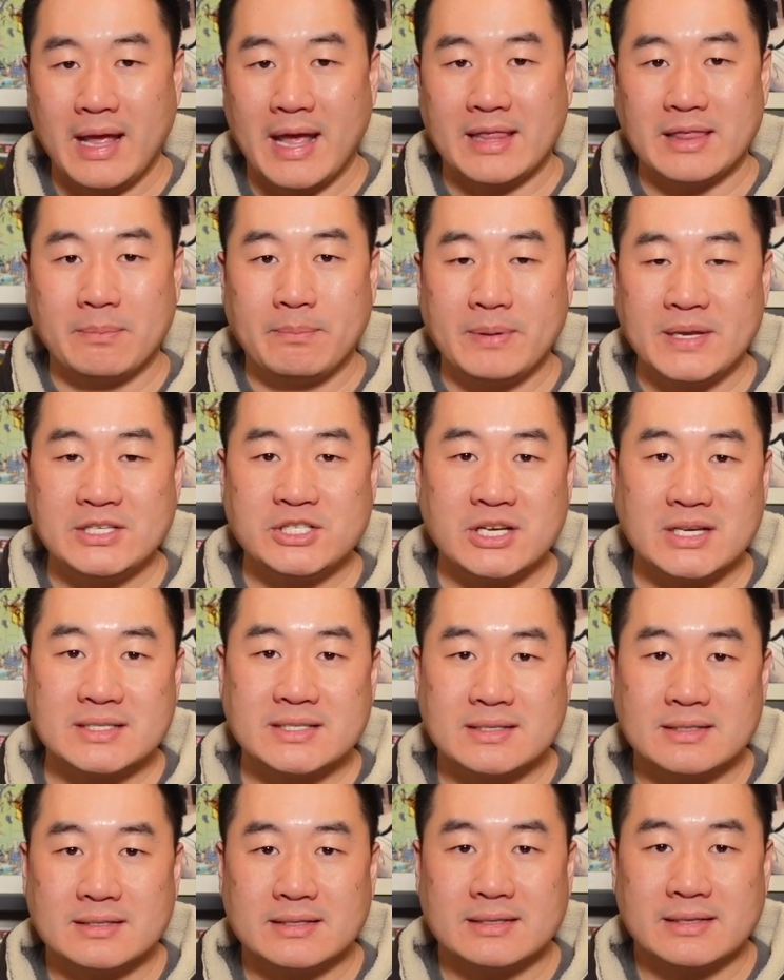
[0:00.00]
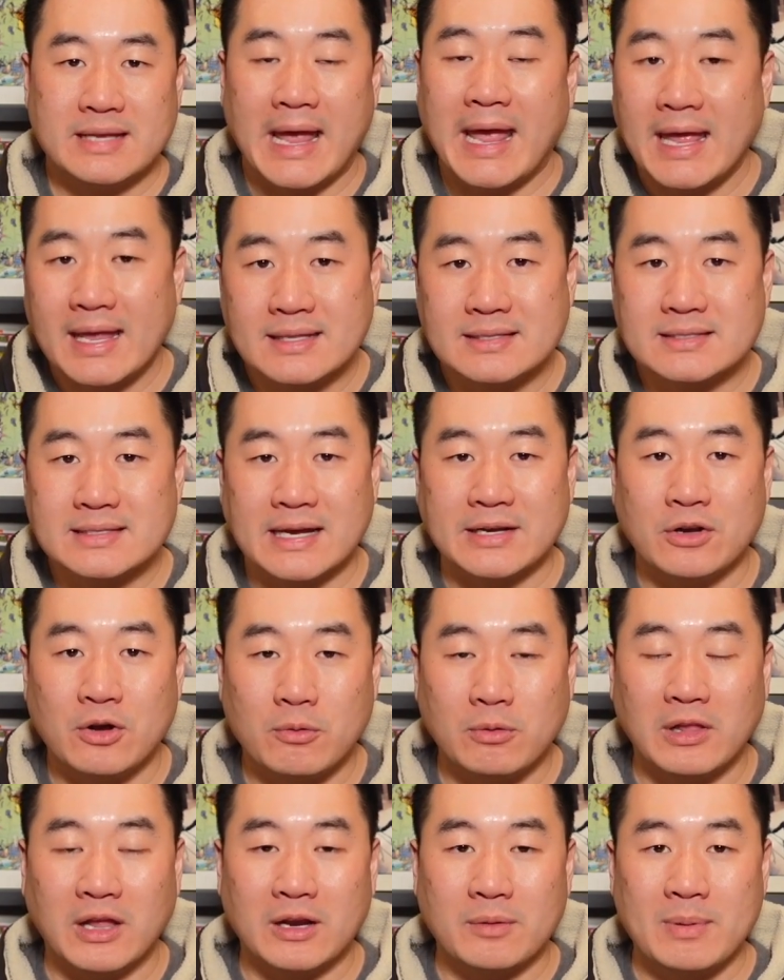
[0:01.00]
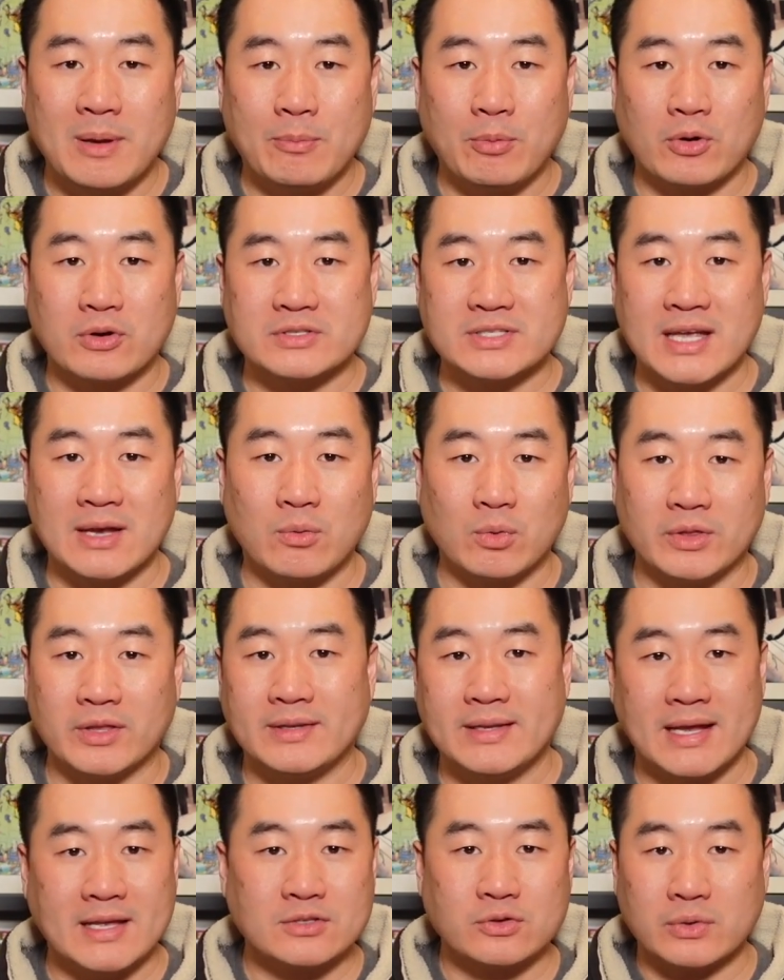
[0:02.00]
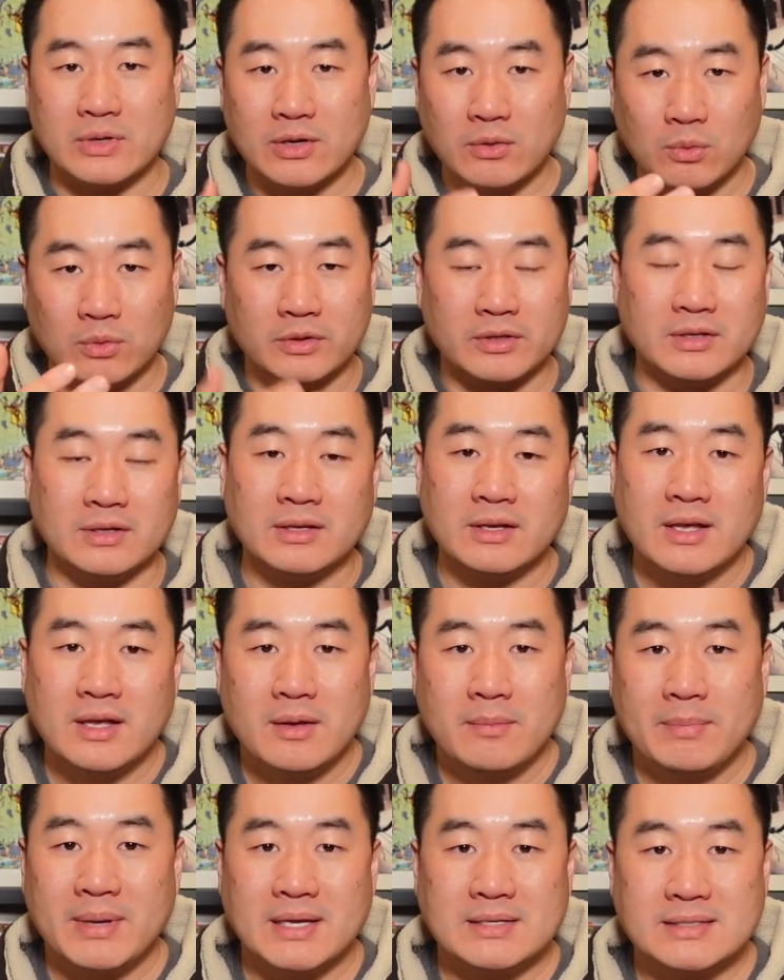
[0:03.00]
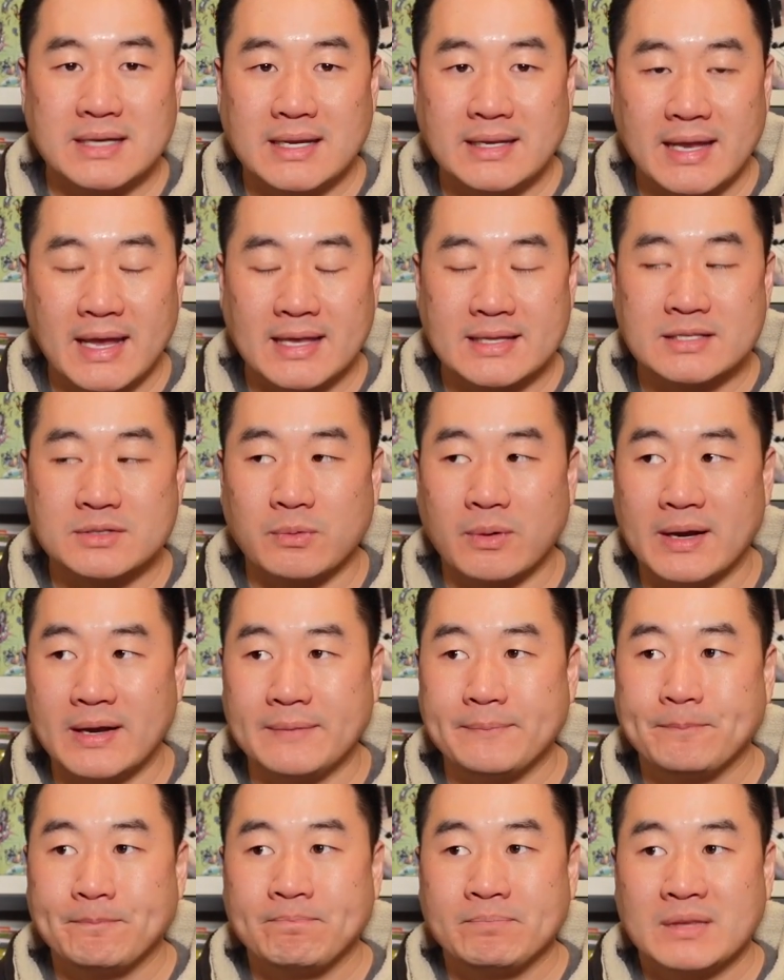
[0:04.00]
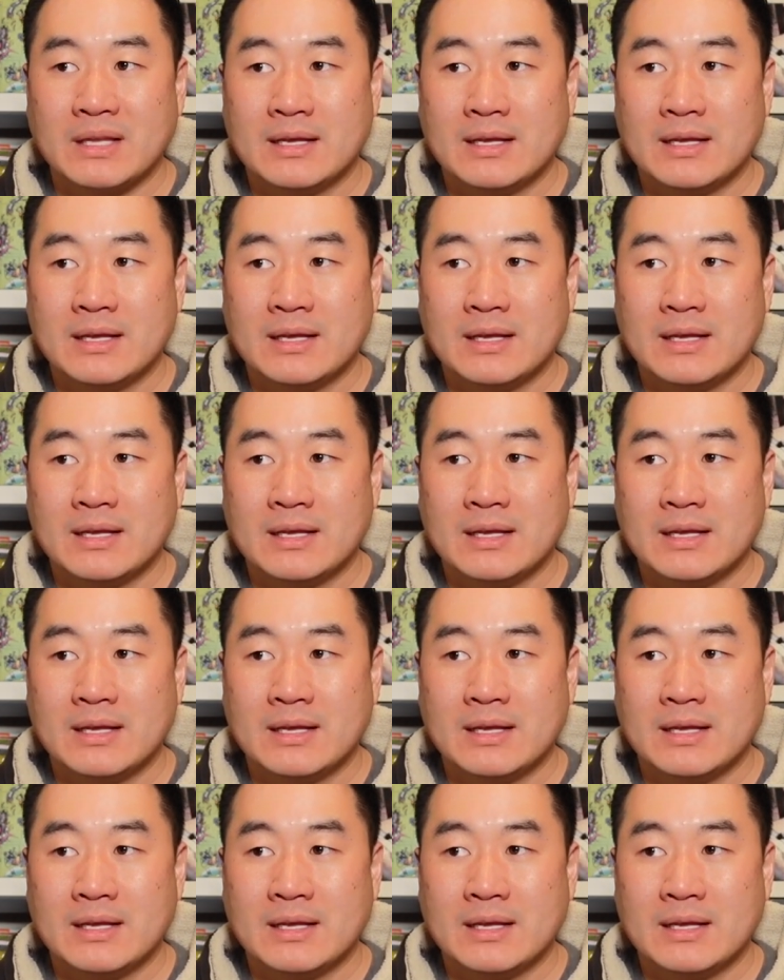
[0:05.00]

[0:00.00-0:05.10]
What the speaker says: And the BGS 10s, I know a lot of people are saying, well, the 10s are equal to PSA 10s, right?